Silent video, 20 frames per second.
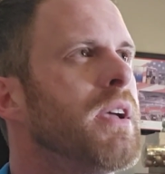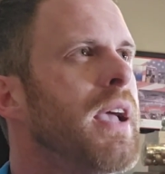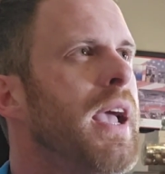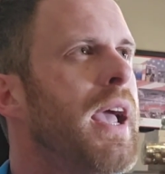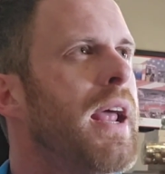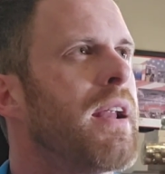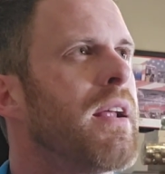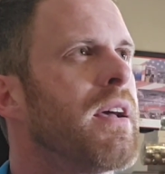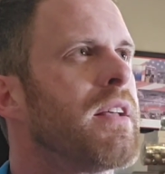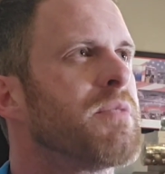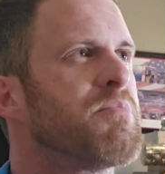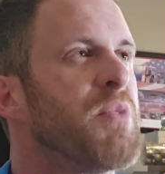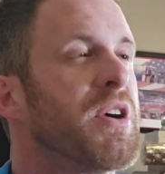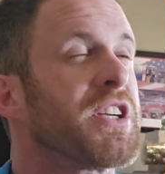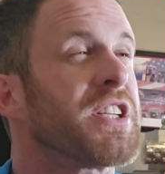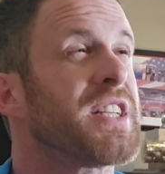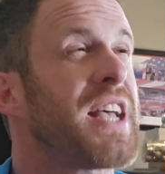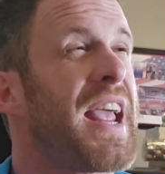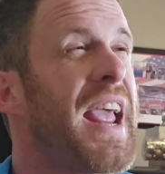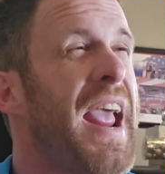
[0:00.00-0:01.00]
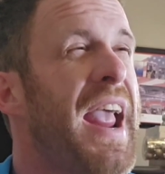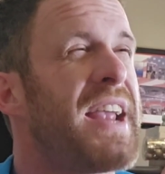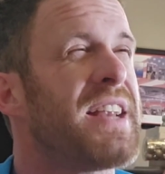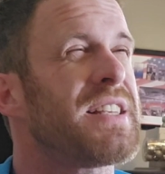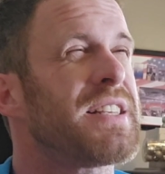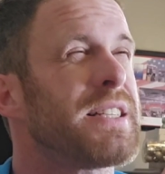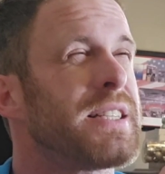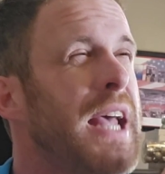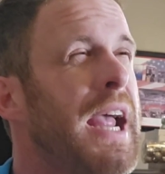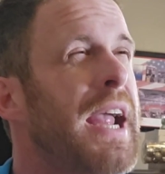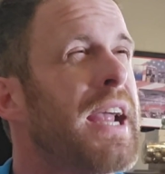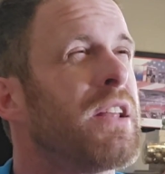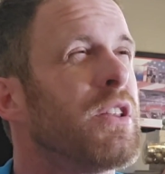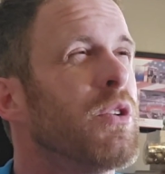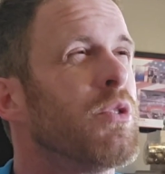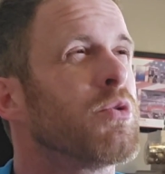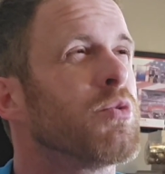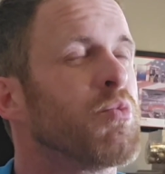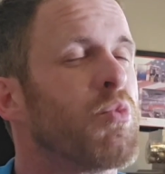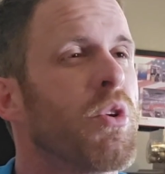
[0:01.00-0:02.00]
And as much as I hate saying
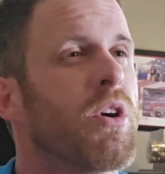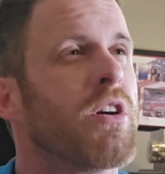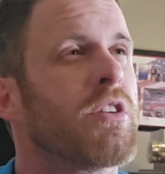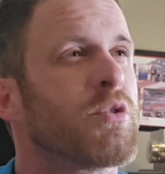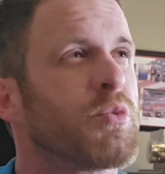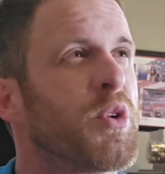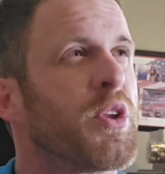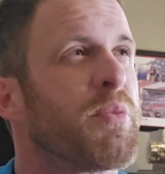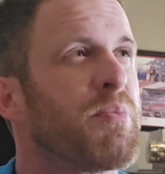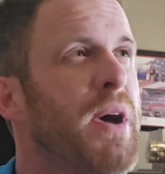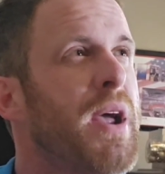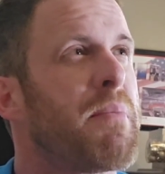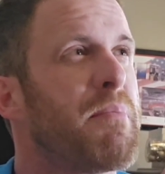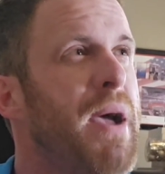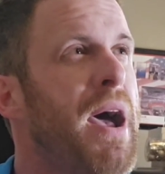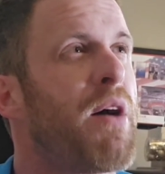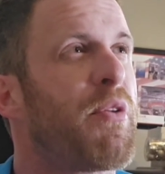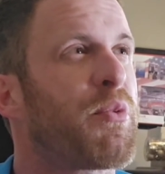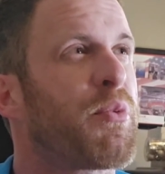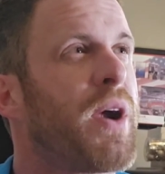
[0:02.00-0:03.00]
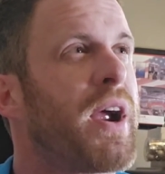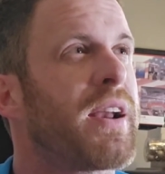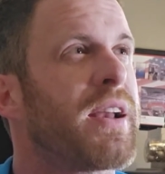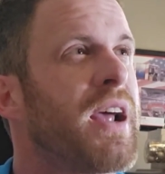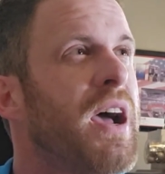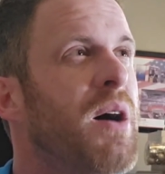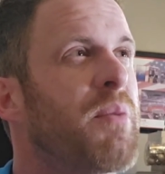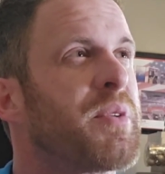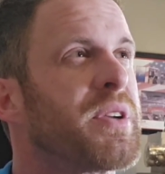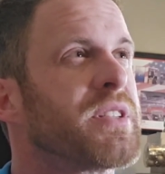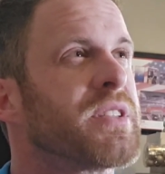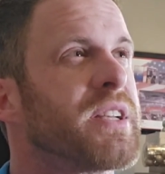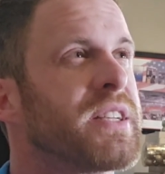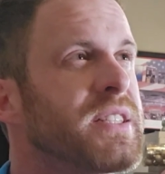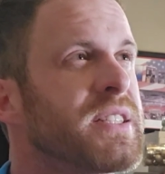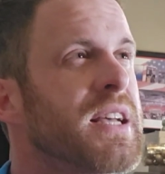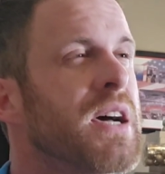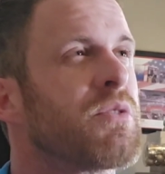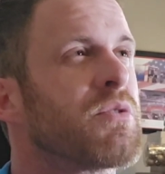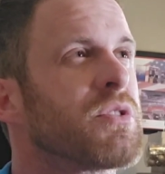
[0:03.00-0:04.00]
those words with my mouth right now because they
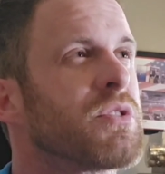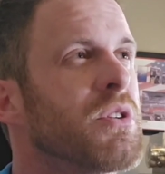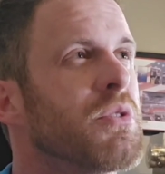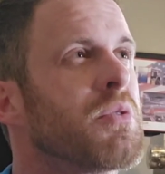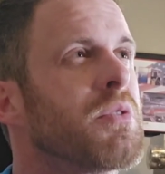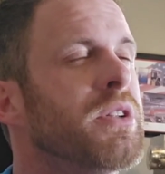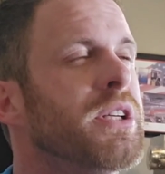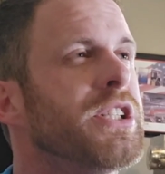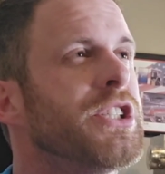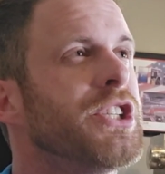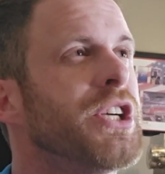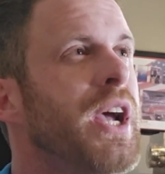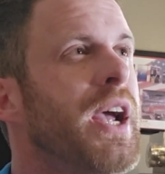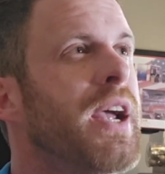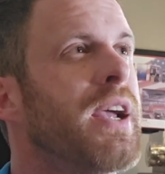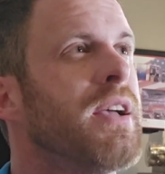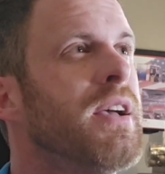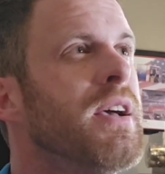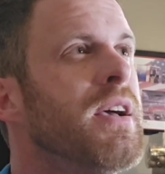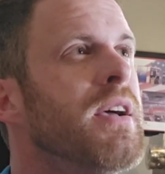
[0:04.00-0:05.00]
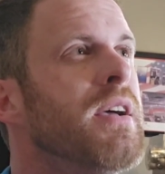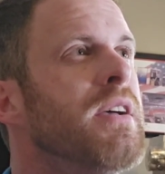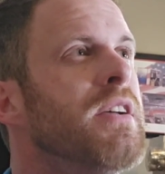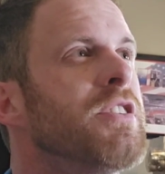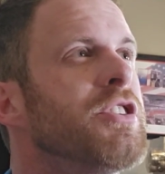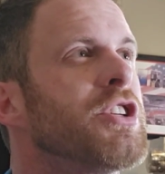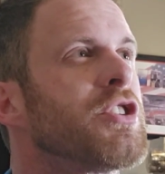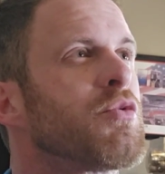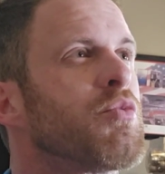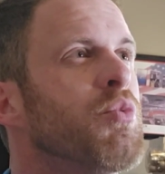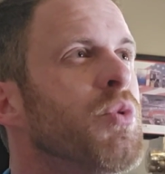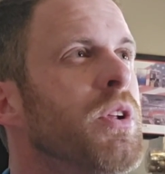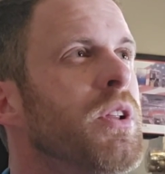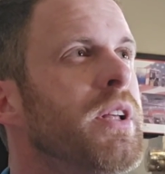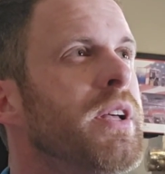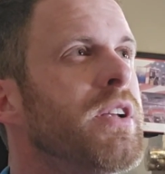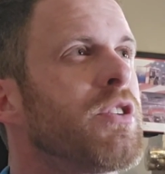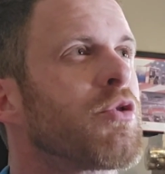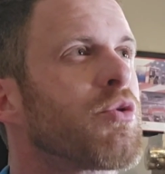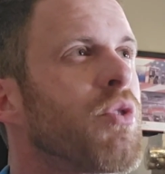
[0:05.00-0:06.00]
sound so cliche, just
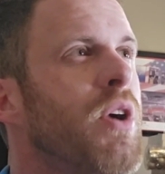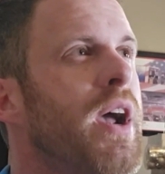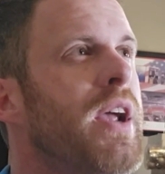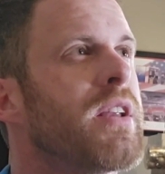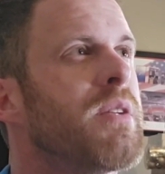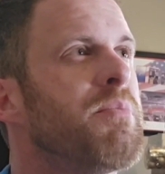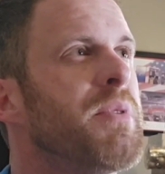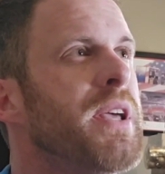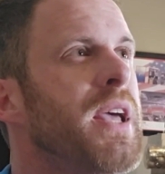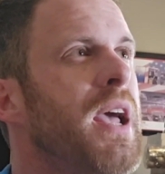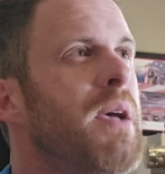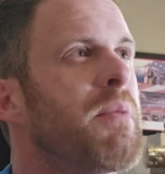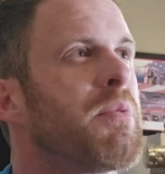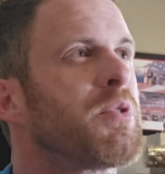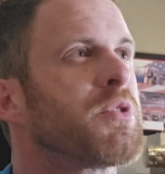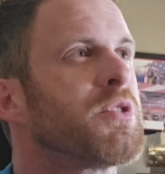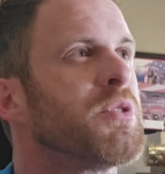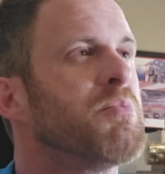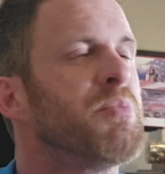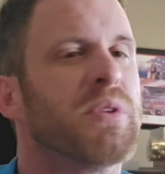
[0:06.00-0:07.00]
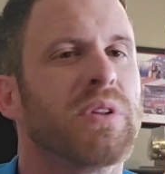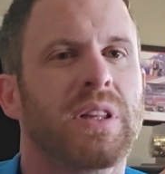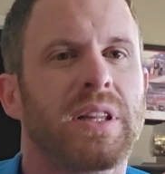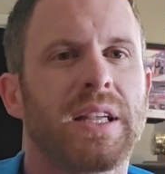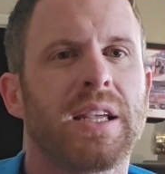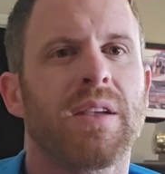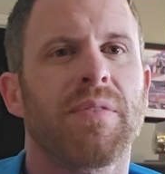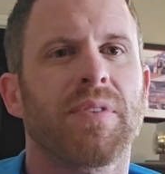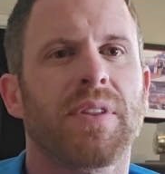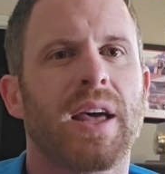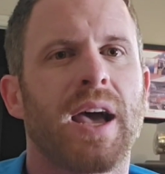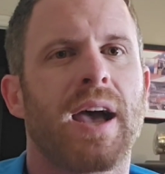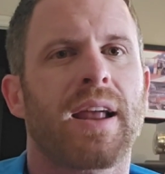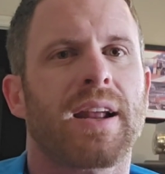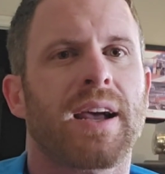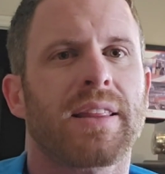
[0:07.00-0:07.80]
really trying to be able to believe that.